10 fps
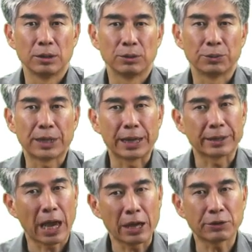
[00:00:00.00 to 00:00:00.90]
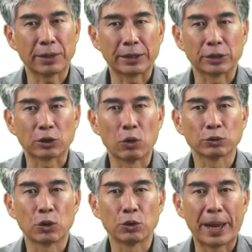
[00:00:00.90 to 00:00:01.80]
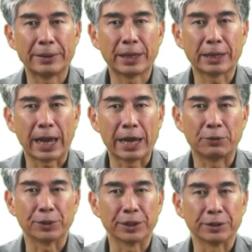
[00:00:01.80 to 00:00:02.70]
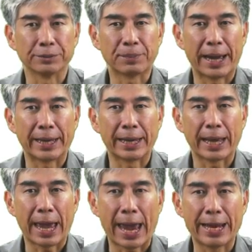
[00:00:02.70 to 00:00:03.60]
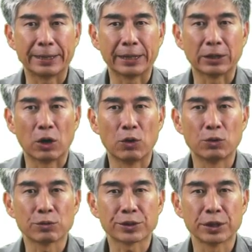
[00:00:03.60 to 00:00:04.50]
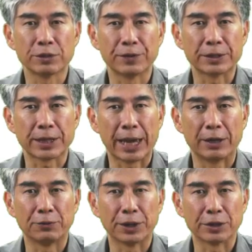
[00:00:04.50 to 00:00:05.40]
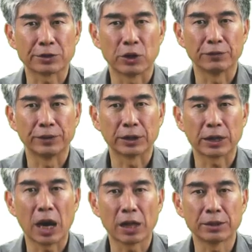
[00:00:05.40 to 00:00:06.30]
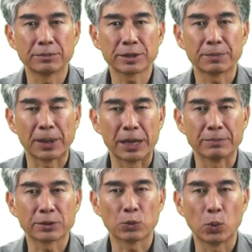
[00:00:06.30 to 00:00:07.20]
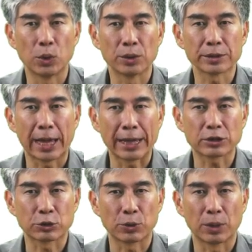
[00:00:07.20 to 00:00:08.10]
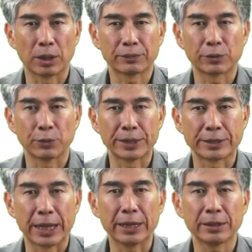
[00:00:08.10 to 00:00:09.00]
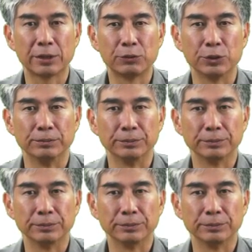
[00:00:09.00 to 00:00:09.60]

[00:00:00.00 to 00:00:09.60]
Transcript: We can calculate the total painting area by adding all surface areas of the columns, beams, walls, etc. within the room.